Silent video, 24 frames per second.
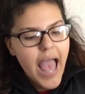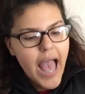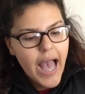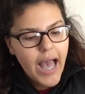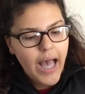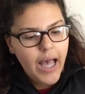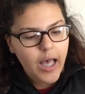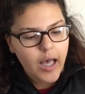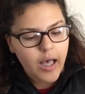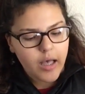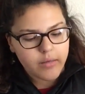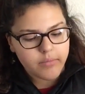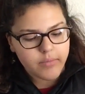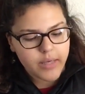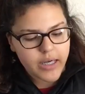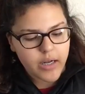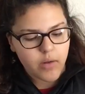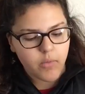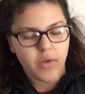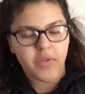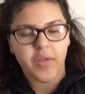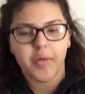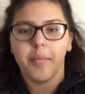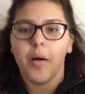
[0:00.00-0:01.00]
And
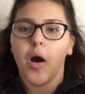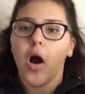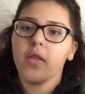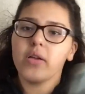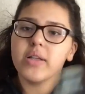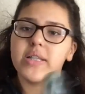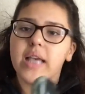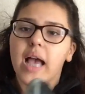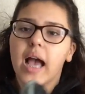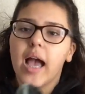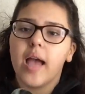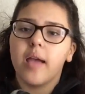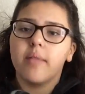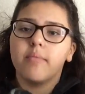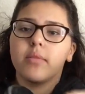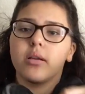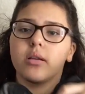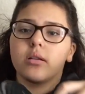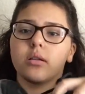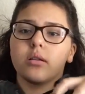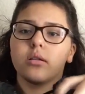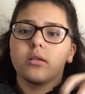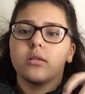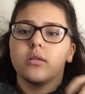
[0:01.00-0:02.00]
I wear them all the time
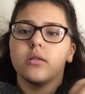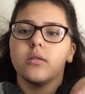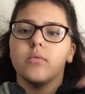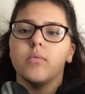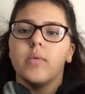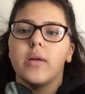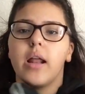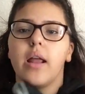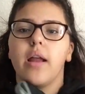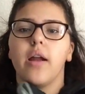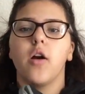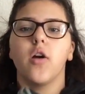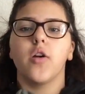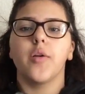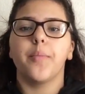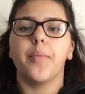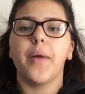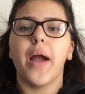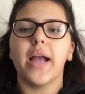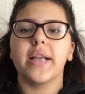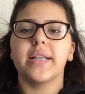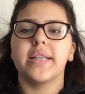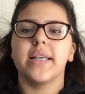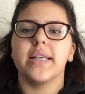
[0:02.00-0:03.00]
when I go to
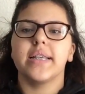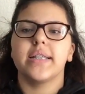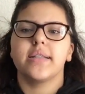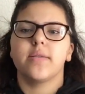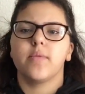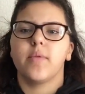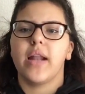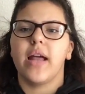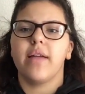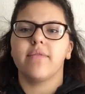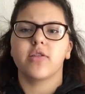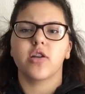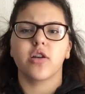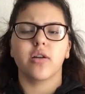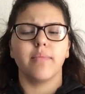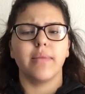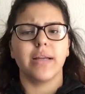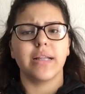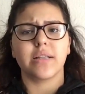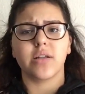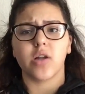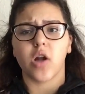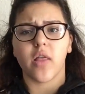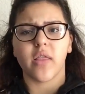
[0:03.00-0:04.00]
practice, when I have
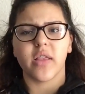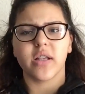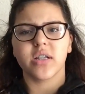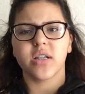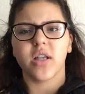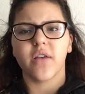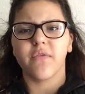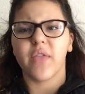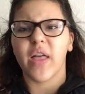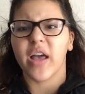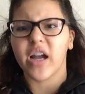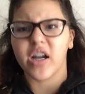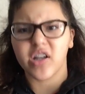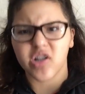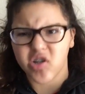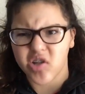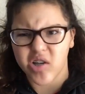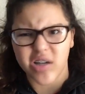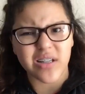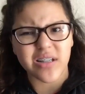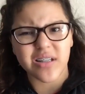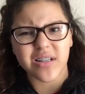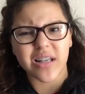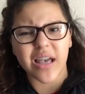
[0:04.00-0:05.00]
tournaments and all that stuff like I
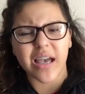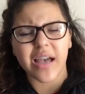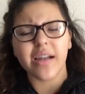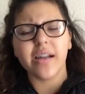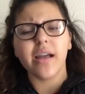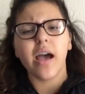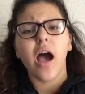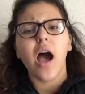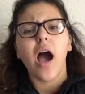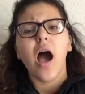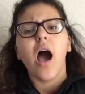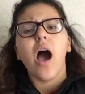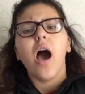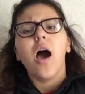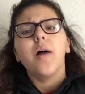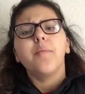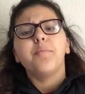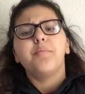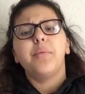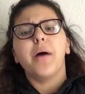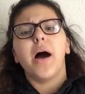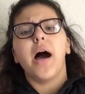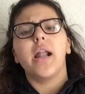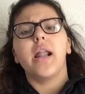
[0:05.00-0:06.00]
just said.
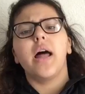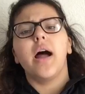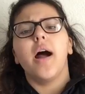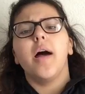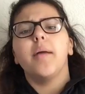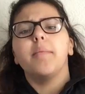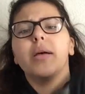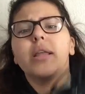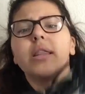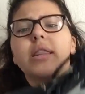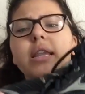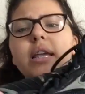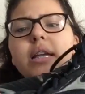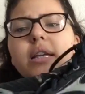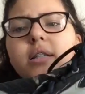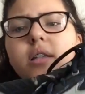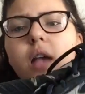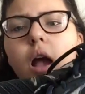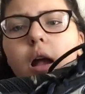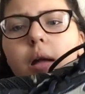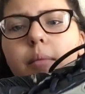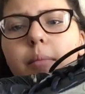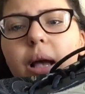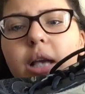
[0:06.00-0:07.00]
But these
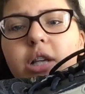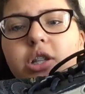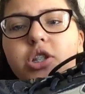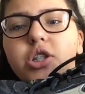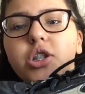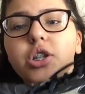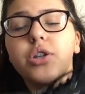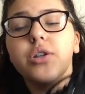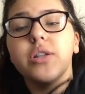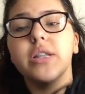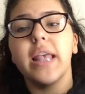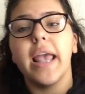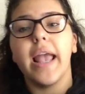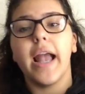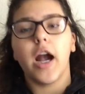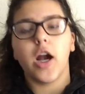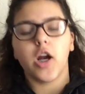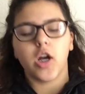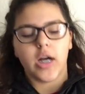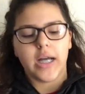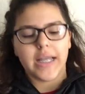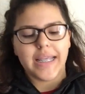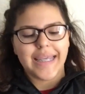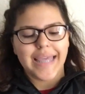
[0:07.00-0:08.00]
are my shoes. They
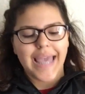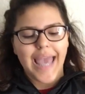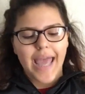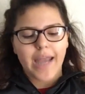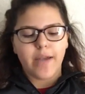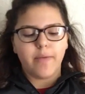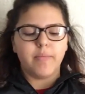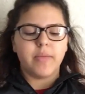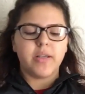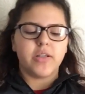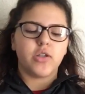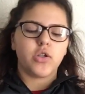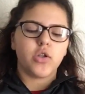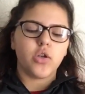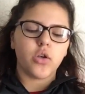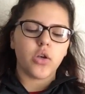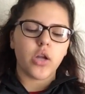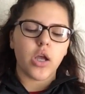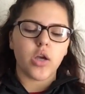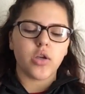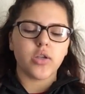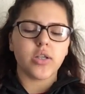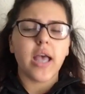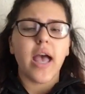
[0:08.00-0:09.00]
are, again,
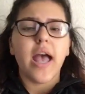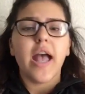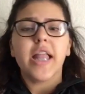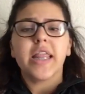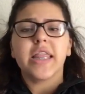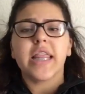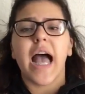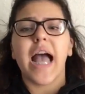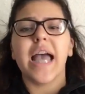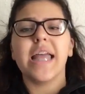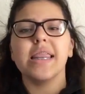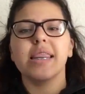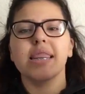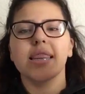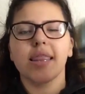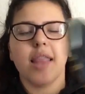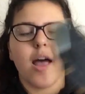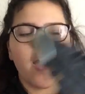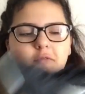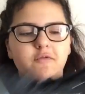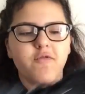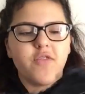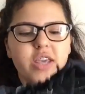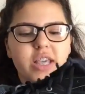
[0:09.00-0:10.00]
Mizunos. I
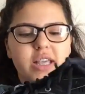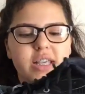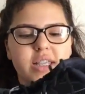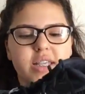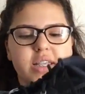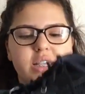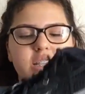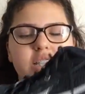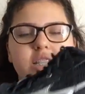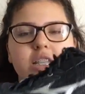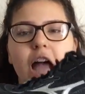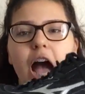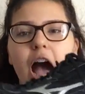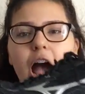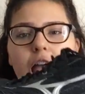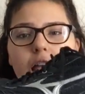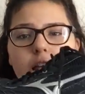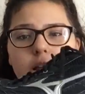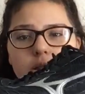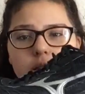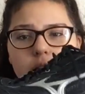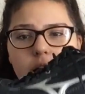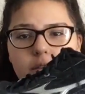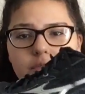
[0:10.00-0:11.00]
love this
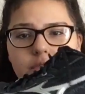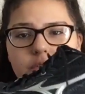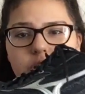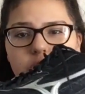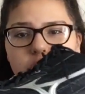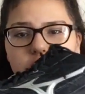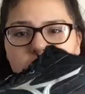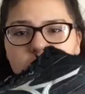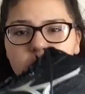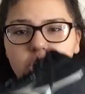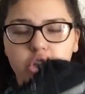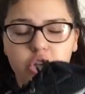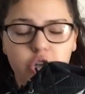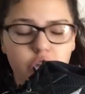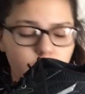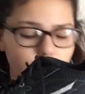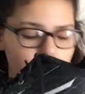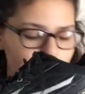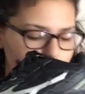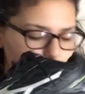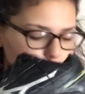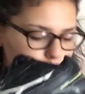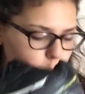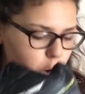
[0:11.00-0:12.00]
style of the
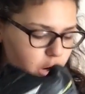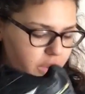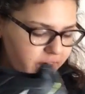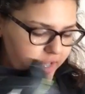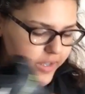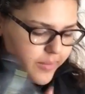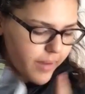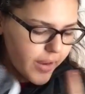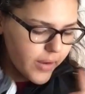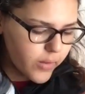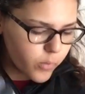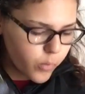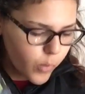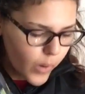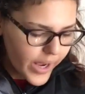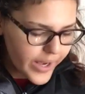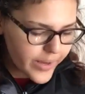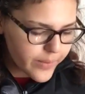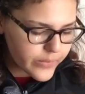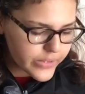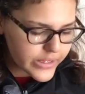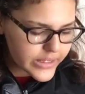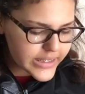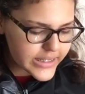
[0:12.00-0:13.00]
shoe more than my
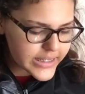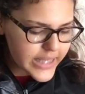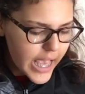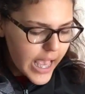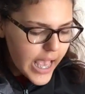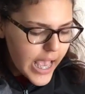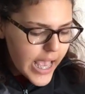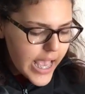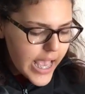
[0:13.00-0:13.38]
white ones.